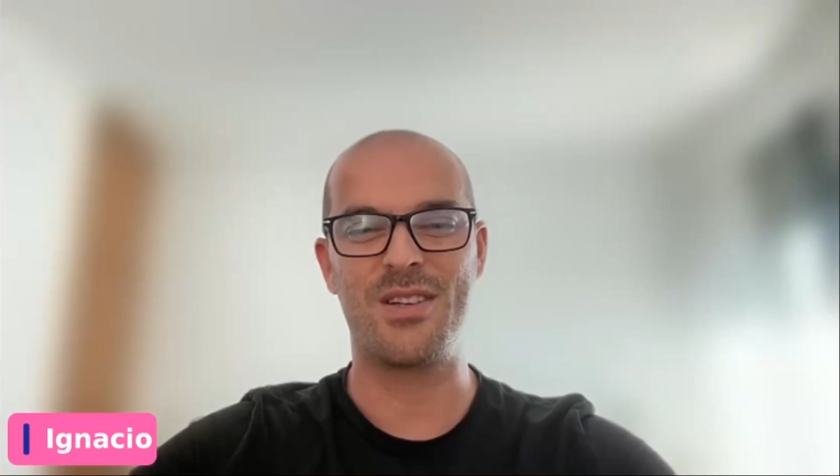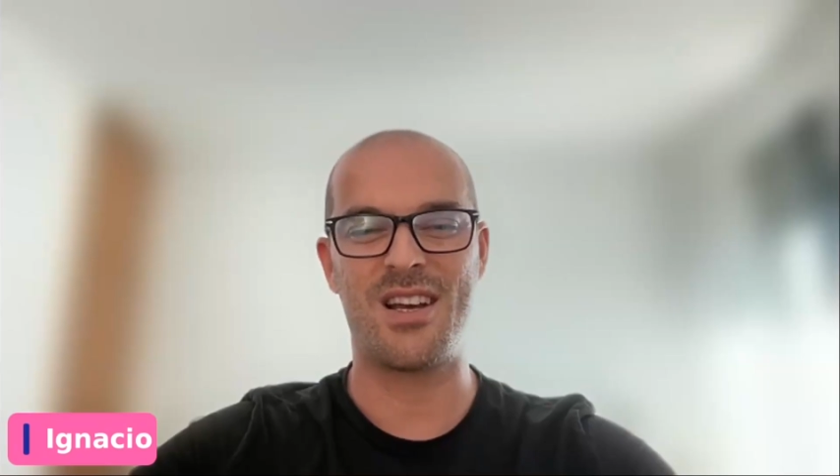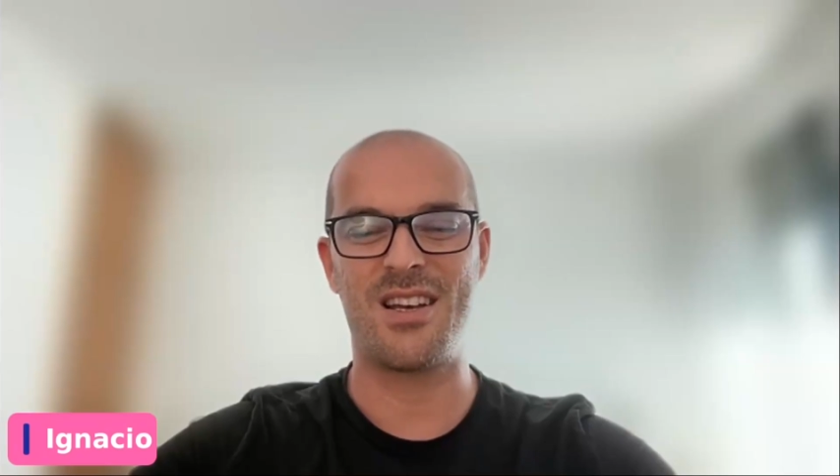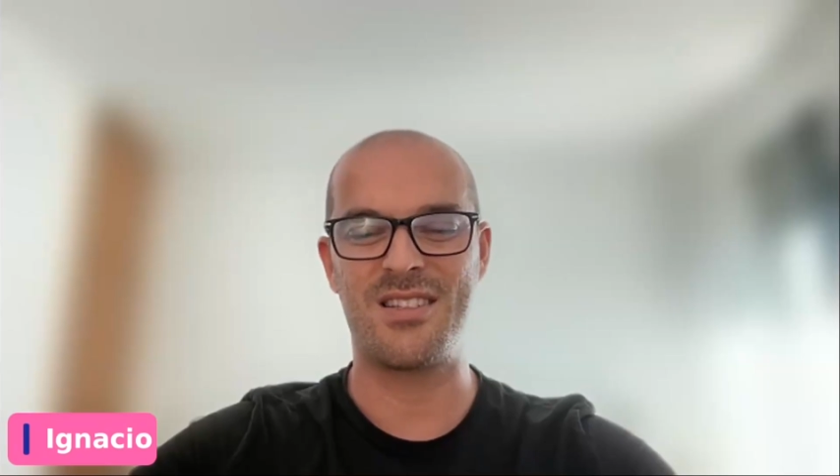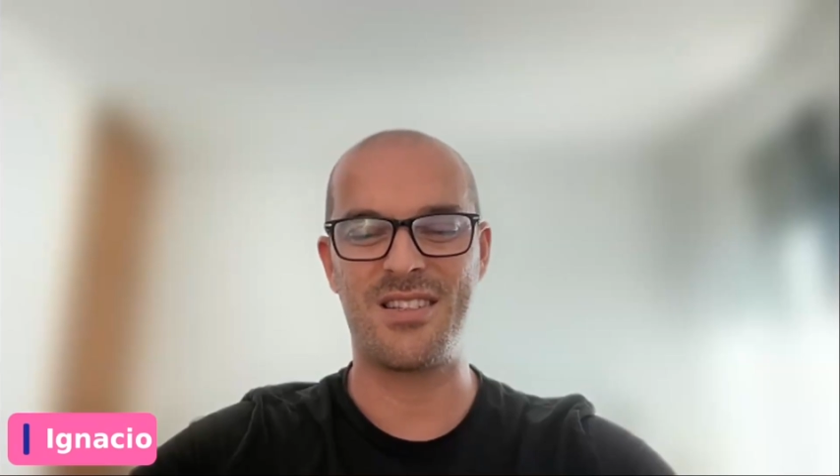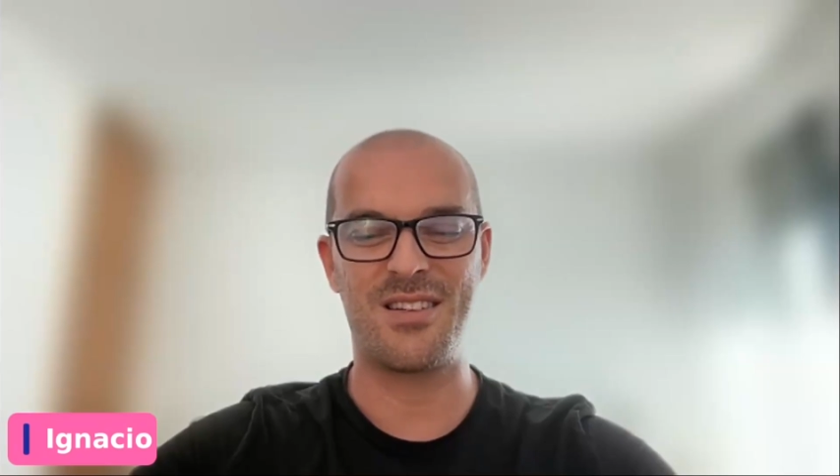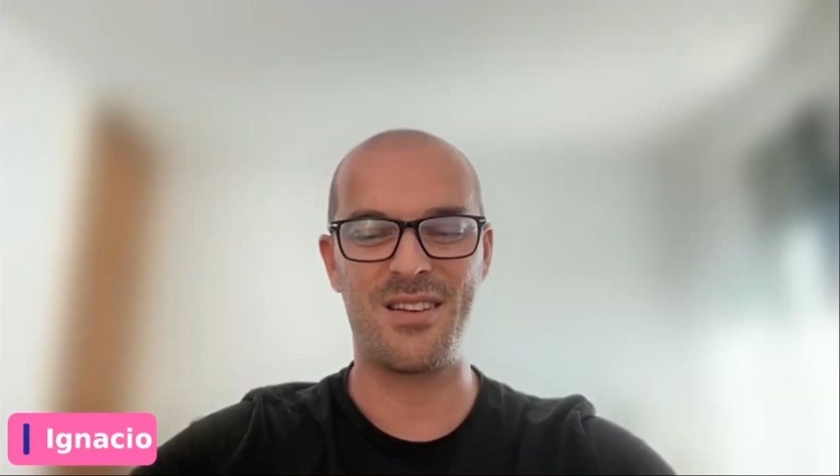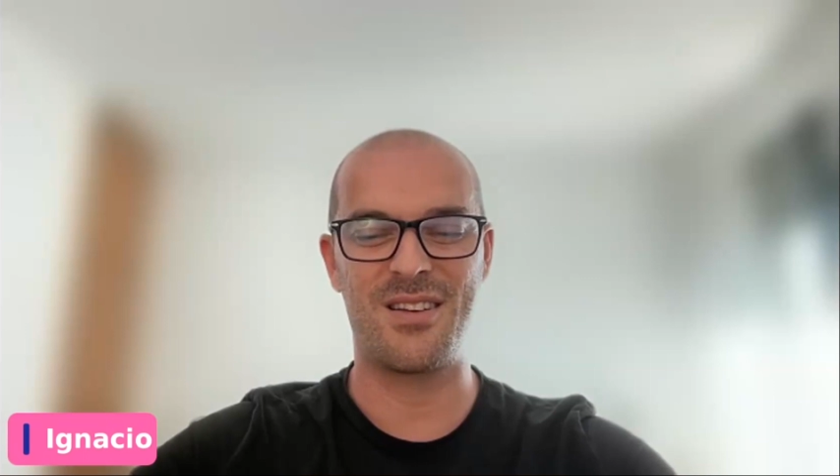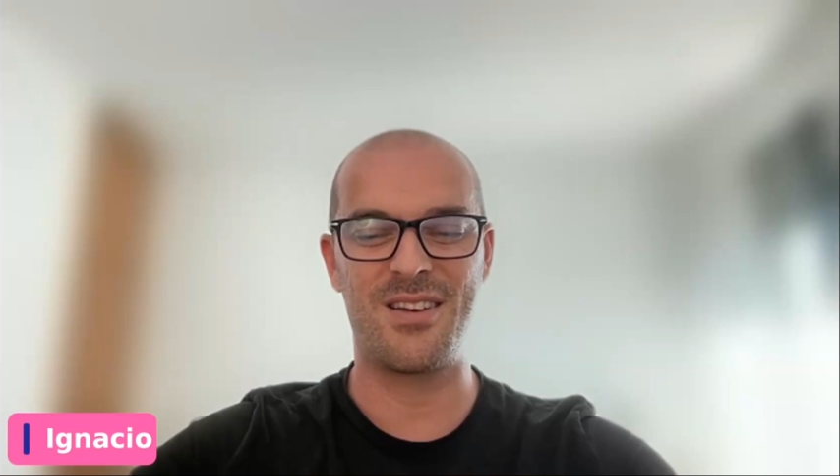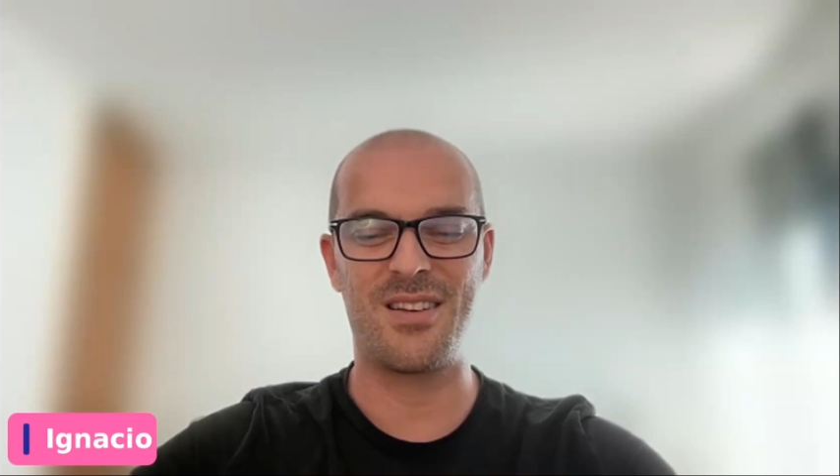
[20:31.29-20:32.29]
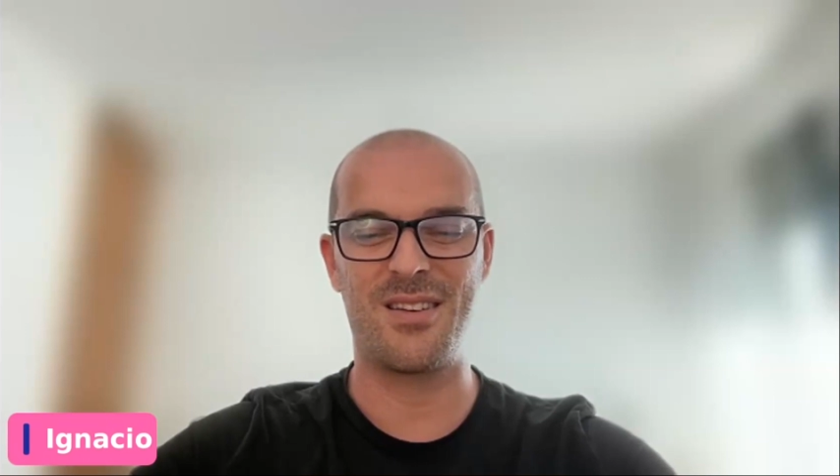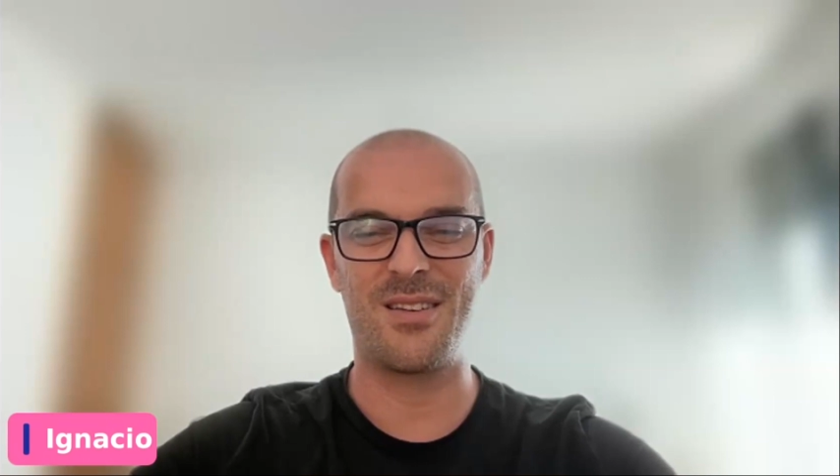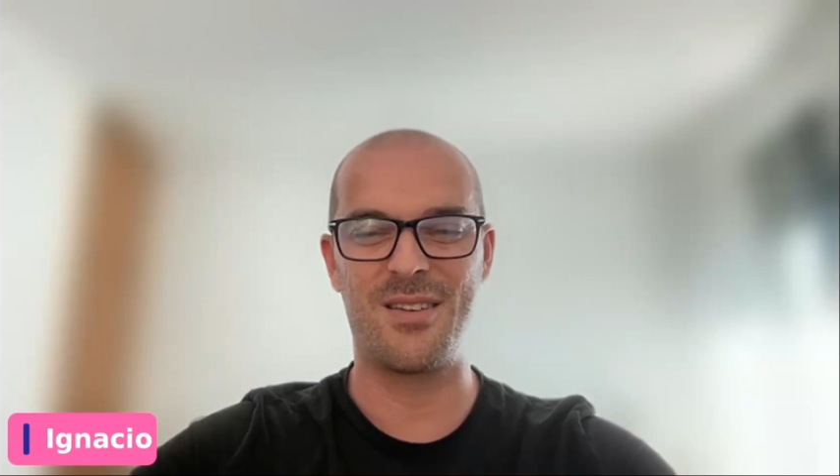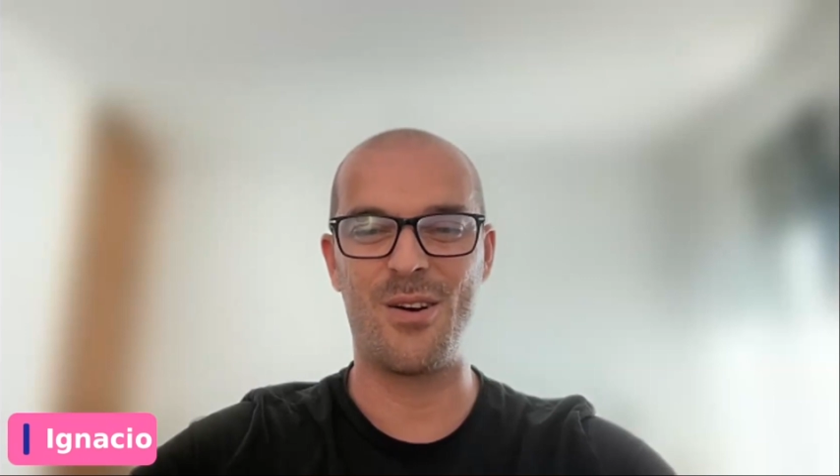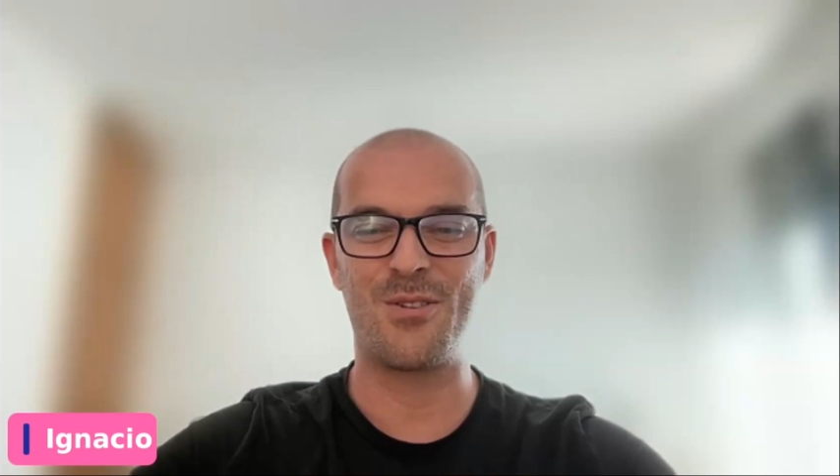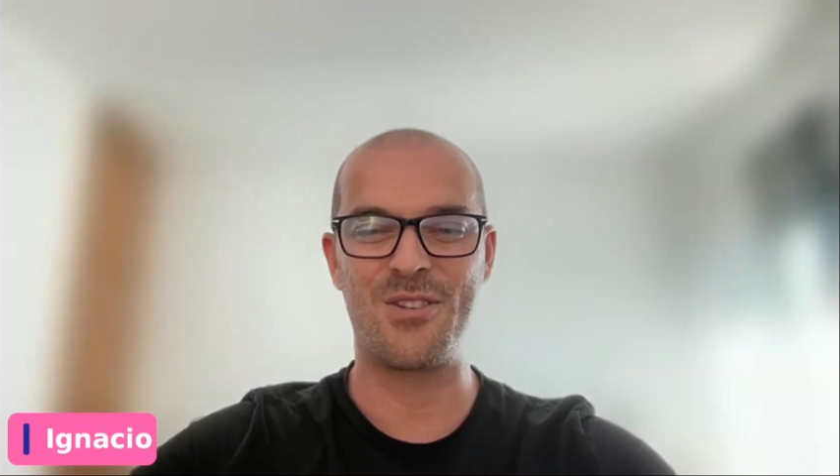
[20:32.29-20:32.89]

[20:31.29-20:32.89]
as our